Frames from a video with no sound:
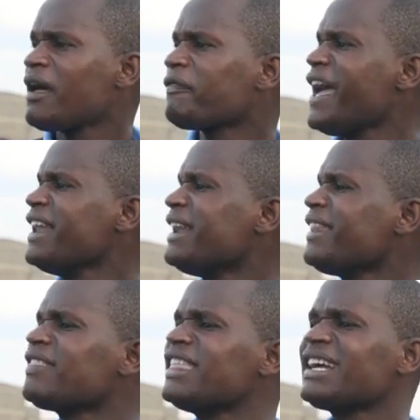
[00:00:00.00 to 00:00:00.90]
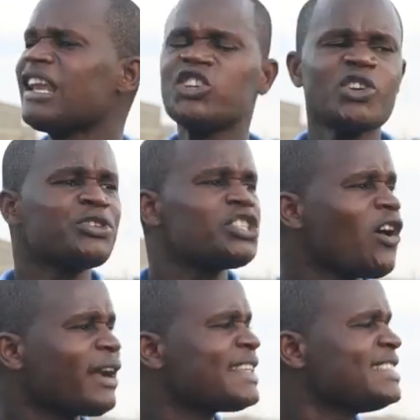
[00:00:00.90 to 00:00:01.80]
Then another thing, Kalonzo
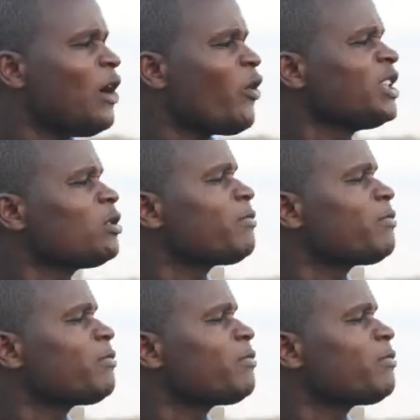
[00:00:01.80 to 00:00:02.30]
Musyoka is now going to,